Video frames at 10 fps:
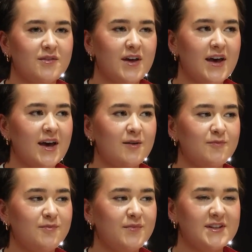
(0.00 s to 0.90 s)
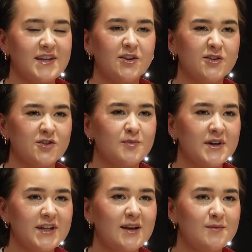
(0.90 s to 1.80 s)
the seniors on my
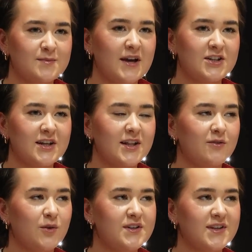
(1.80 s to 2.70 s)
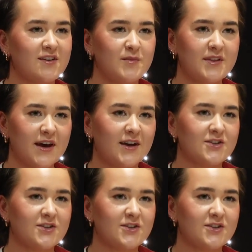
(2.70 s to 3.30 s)
team, especially. They've always given me the extra